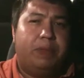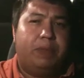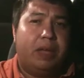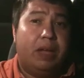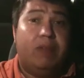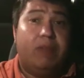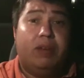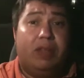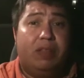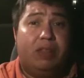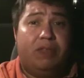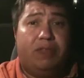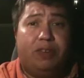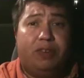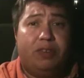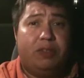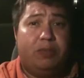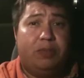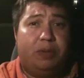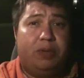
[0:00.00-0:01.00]
Even in the
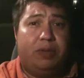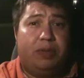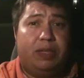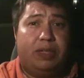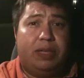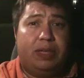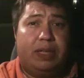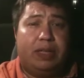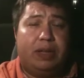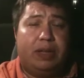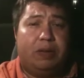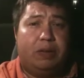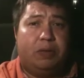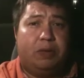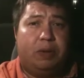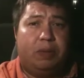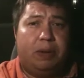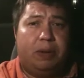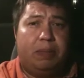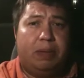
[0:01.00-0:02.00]
first movies, that was
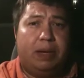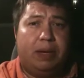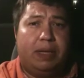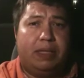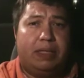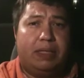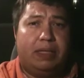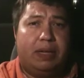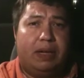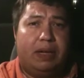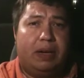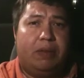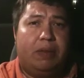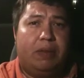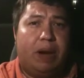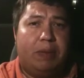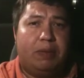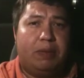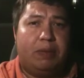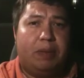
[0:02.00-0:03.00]
one of my biggest
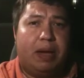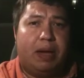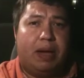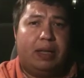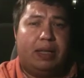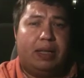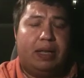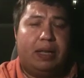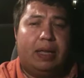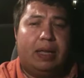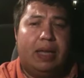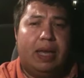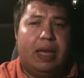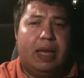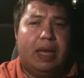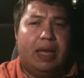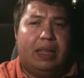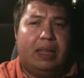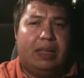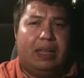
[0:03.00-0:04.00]
gripes about it.
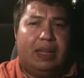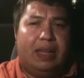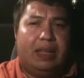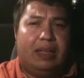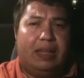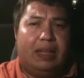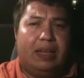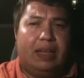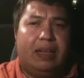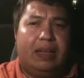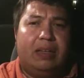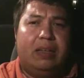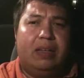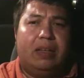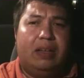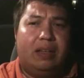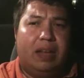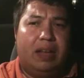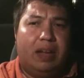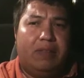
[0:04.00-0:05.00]
They didn't
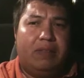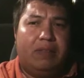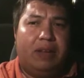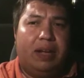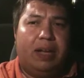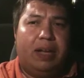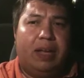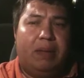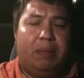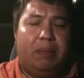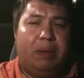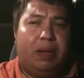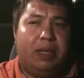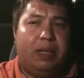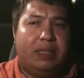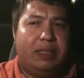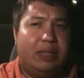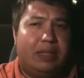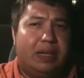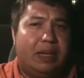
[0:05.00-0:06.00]
look lifelike, and
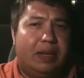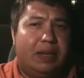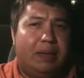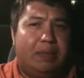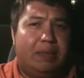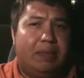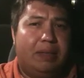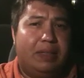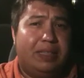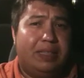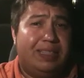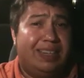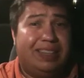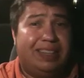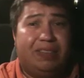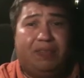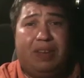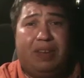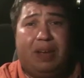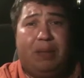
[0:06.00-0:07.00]
plus, just like
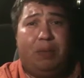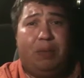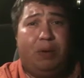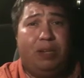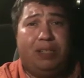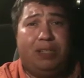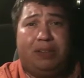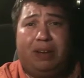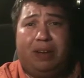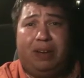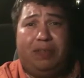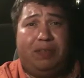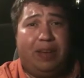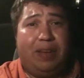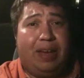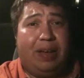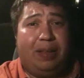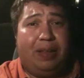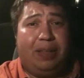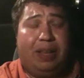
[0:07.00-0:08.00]
the fanboys cry
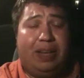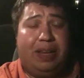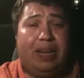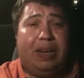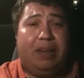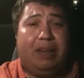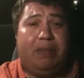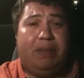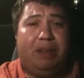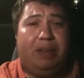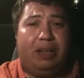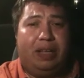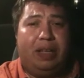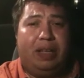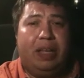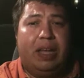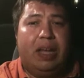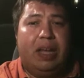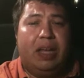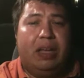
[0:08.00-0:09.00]
foul, they didn't really
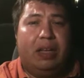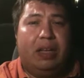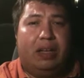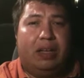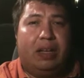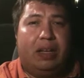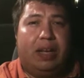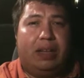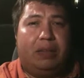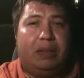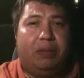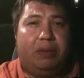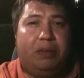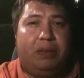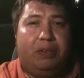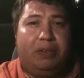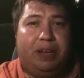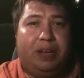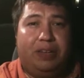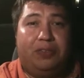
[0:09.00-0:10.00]
look like the real
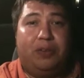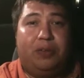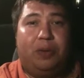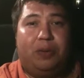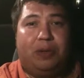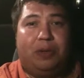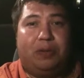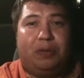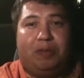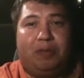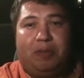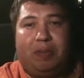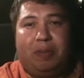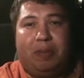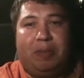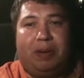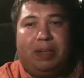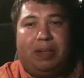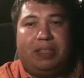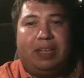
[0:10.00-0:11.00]
Transformers we
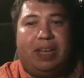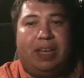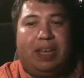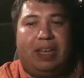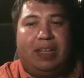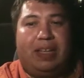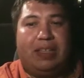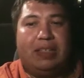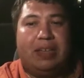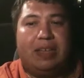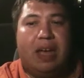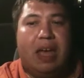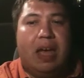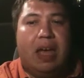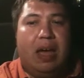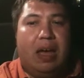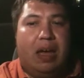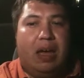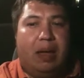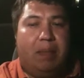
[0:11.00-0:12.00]
remember as kids.
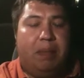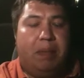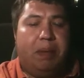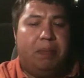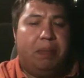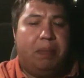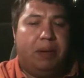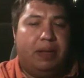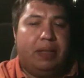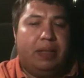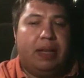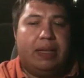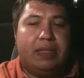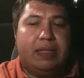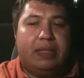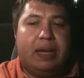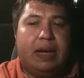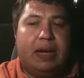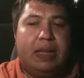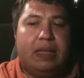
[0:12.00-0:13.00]
But putting that
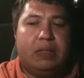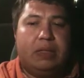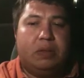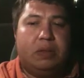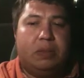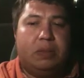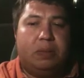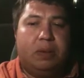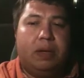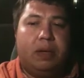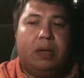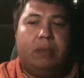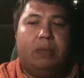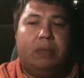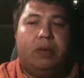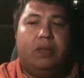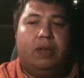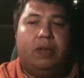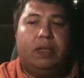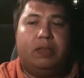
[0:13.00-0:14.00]
aside, this was a pretty good
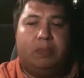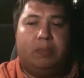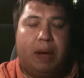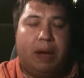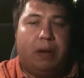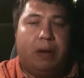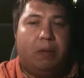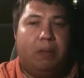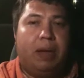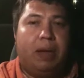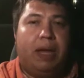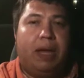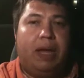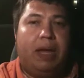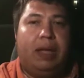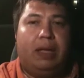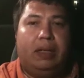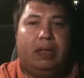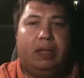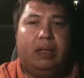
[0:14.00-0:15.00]
movie. It's Michael
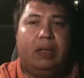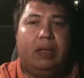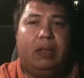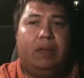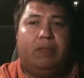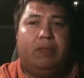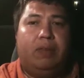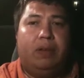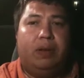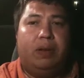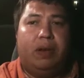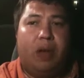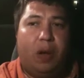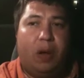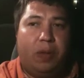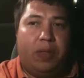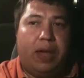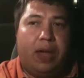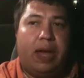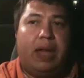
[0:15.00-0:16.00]
Bay. If you
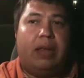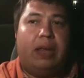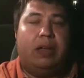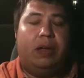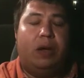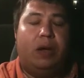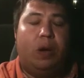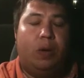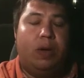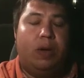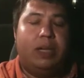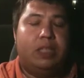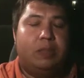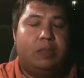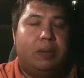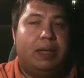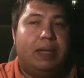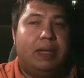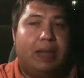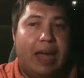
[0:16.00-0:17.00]
know that and you go in
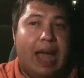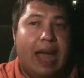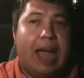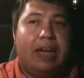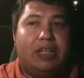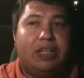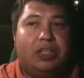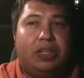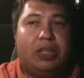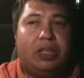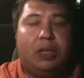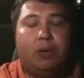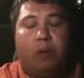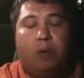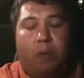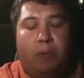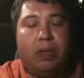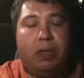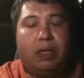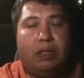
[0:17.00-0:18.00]
expecting action, you
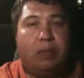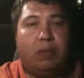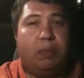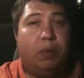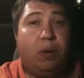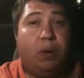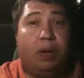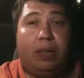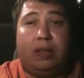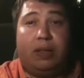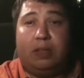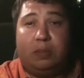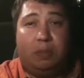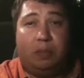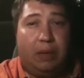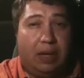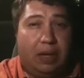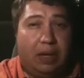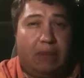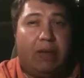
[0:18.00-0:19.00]
won't be disappointed. There's
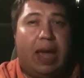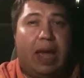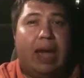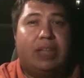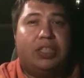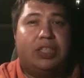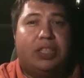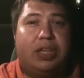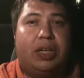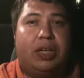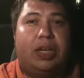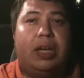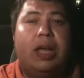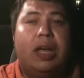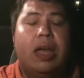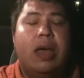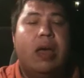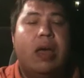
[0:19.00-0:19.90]
plenty of action in it.